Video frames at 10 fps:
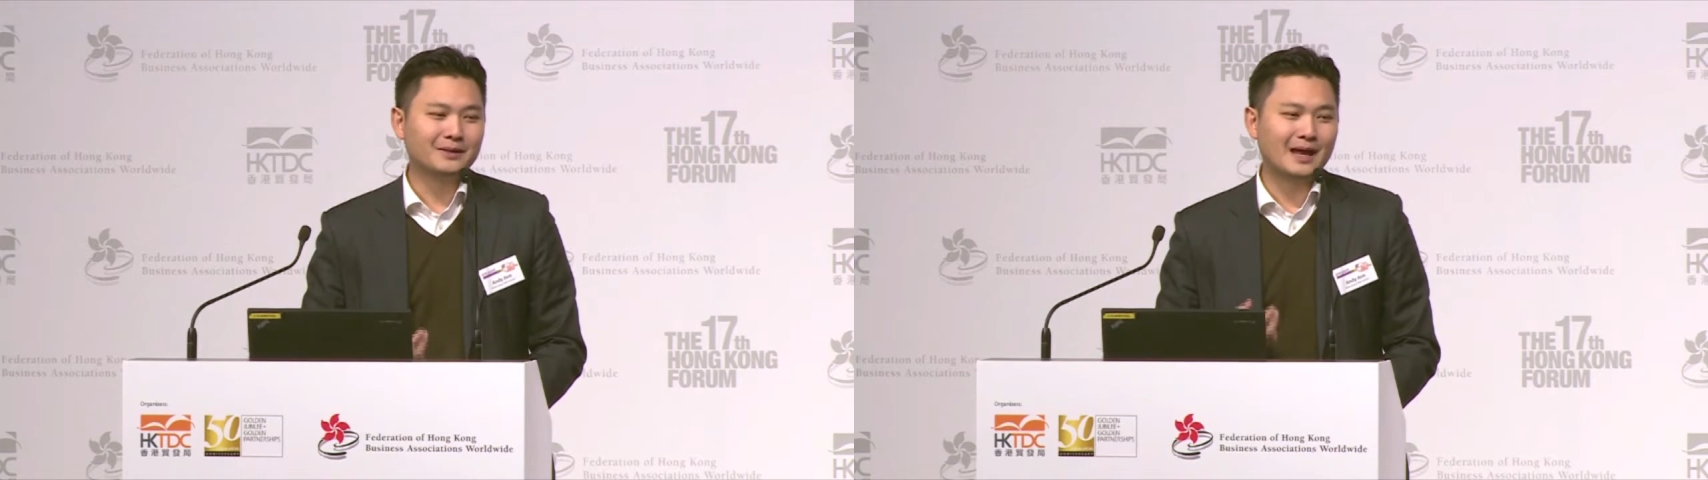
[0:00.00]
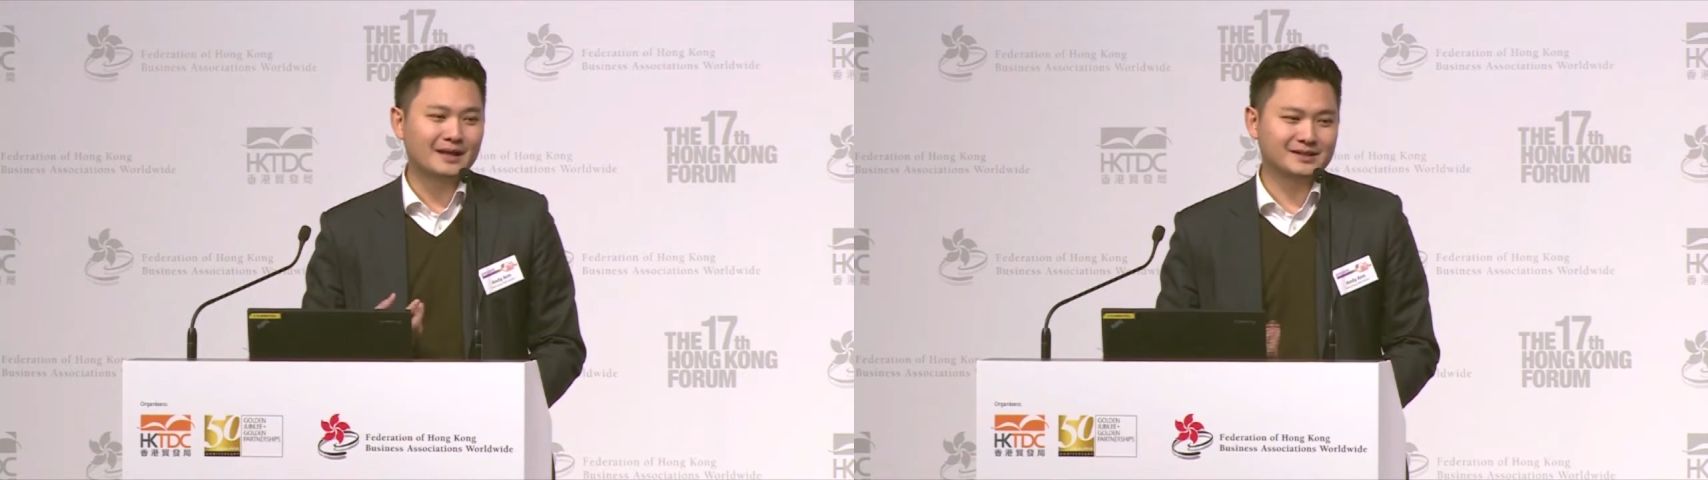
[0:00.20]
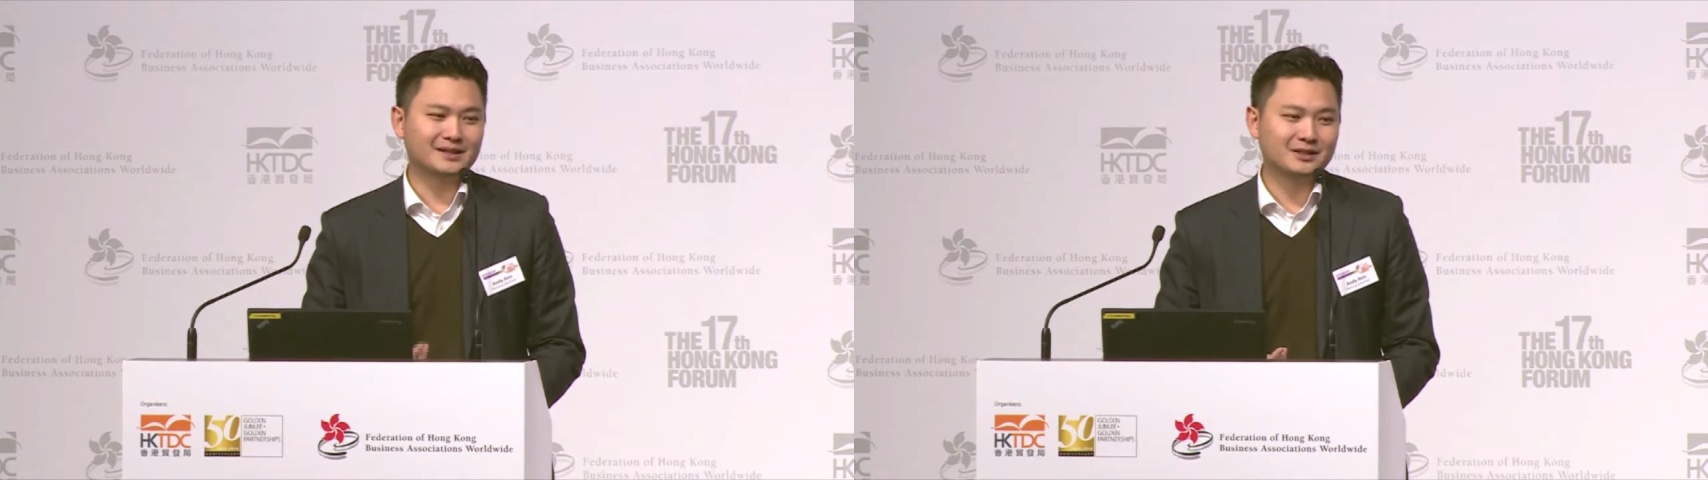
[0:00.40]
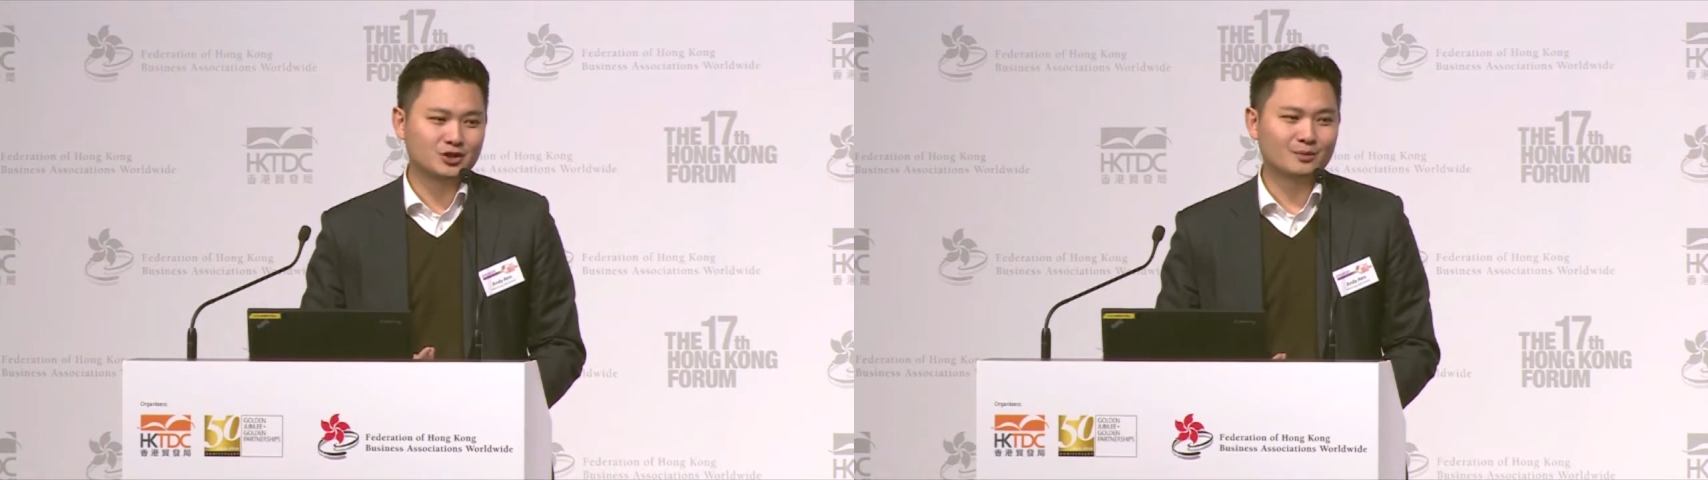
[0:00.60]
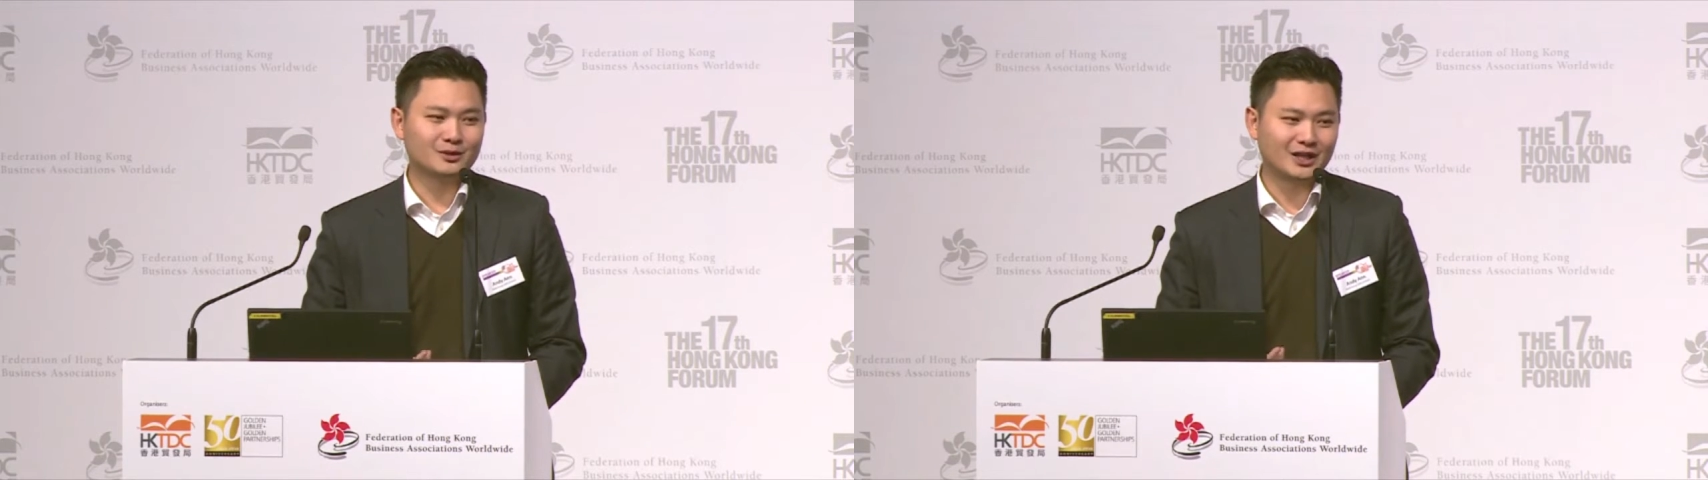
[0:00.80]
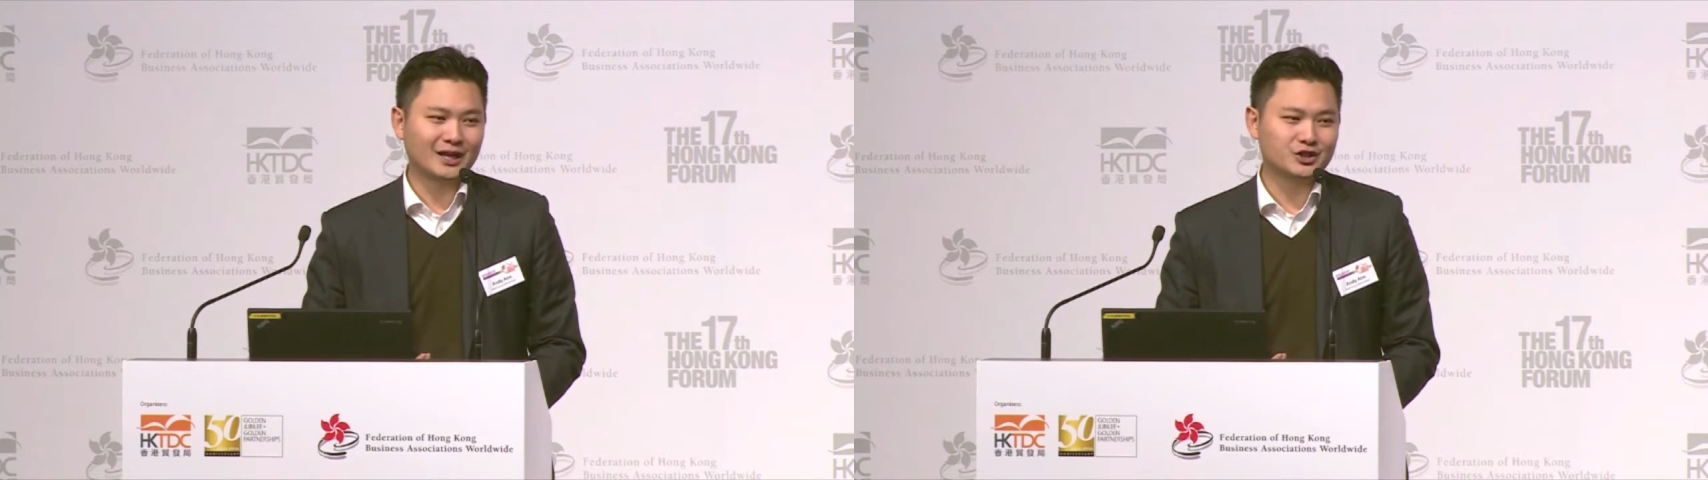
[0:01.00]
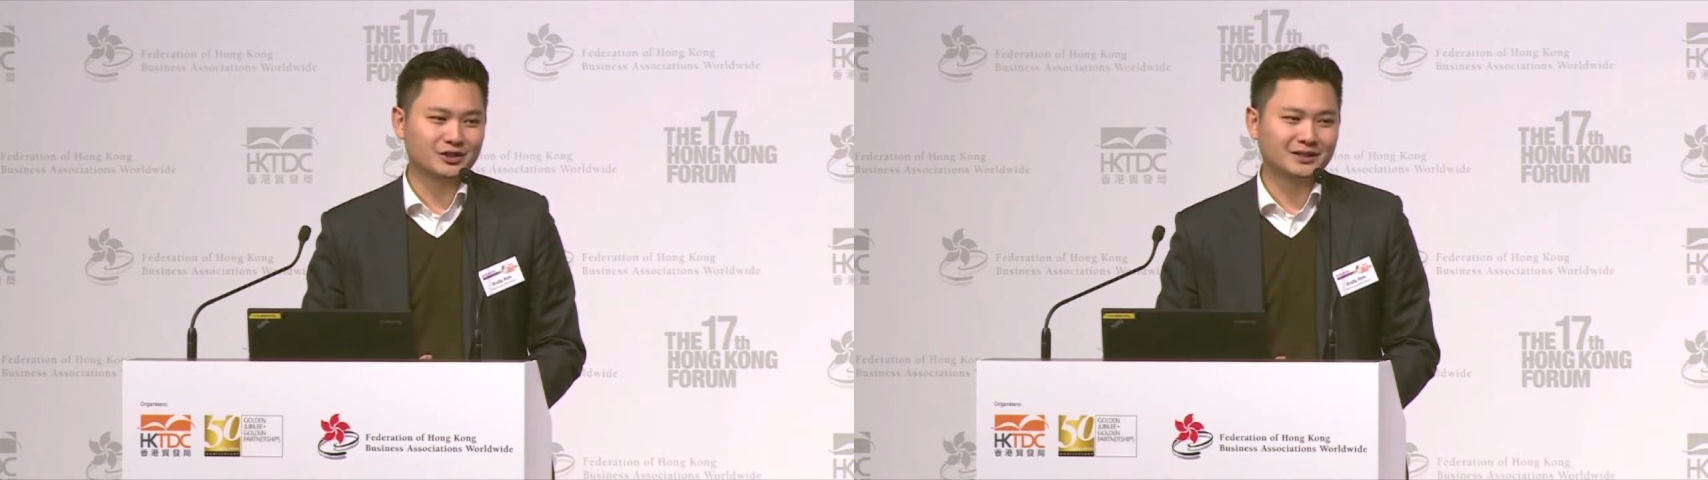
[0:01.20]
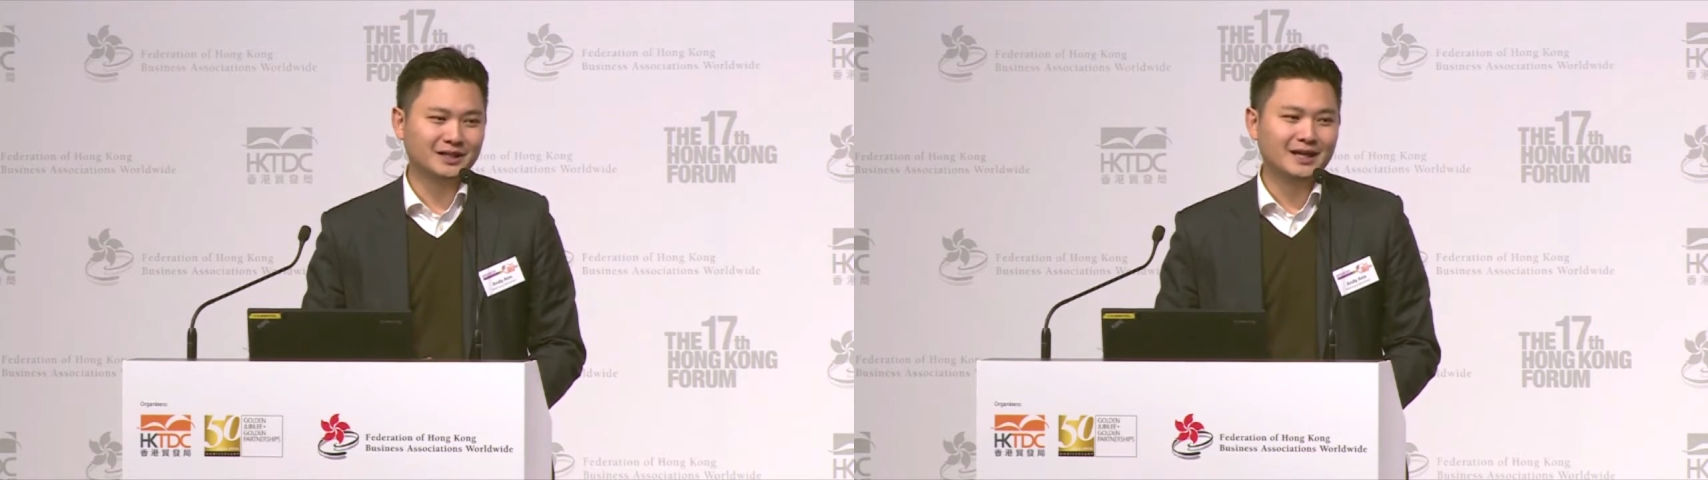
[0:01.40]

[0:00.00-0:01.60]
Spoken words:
That's the interpretation.